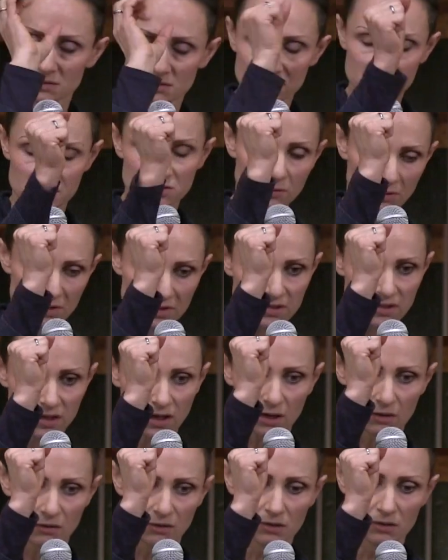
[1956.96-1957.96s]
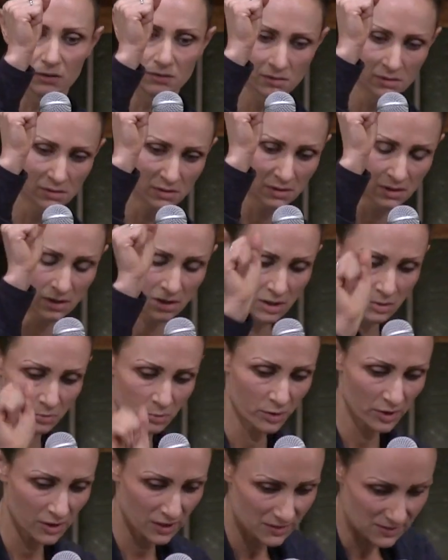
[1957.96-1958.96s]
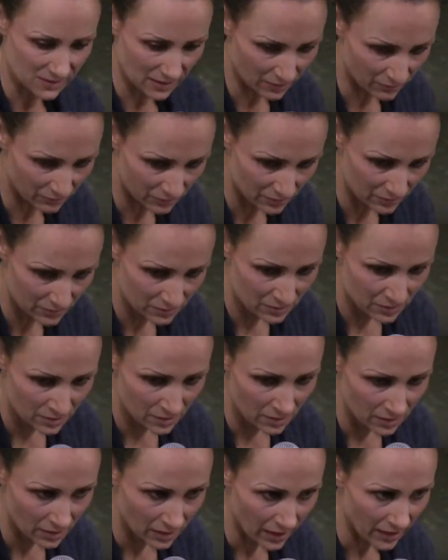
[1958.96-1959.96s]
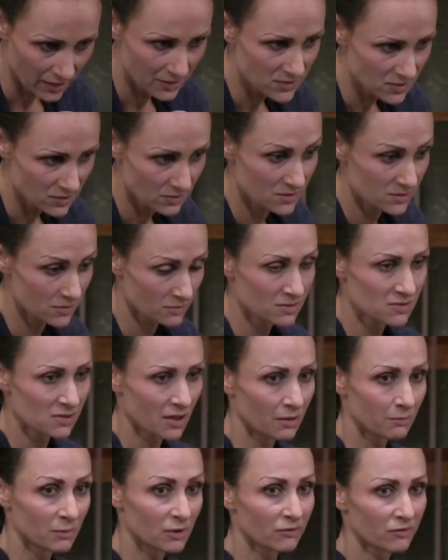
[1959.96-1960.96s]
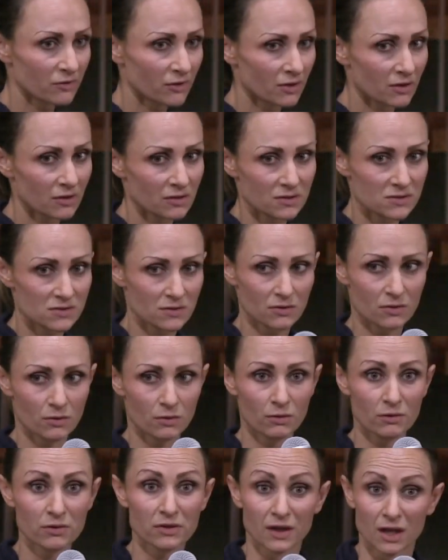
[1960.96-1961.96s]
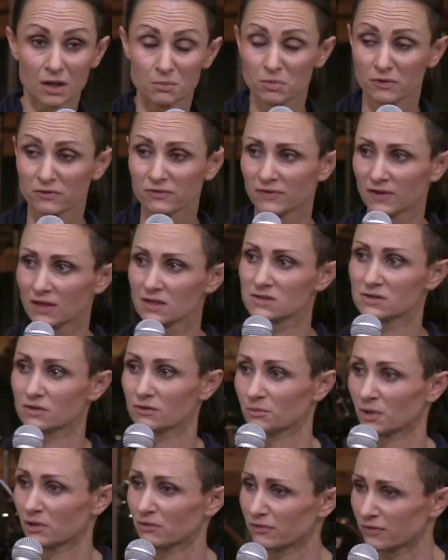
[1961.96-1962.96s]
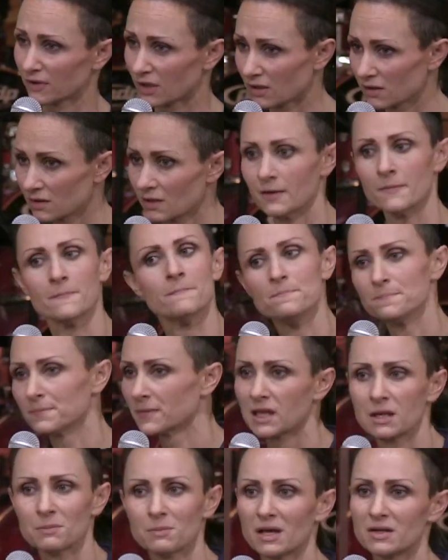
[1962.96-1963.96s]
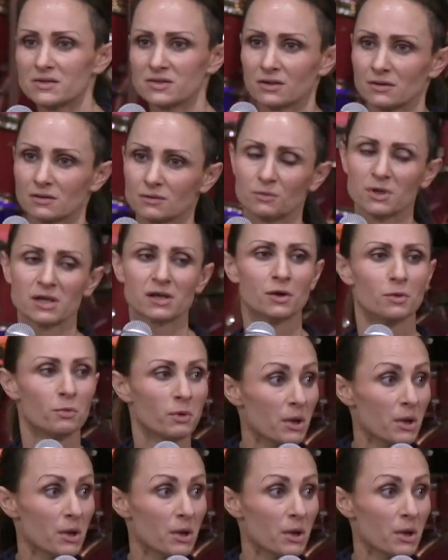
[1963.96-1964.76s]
squash the arrow, put it down. I choose your timing, Father, because you're the author and perfecter of my faith. Imagine we can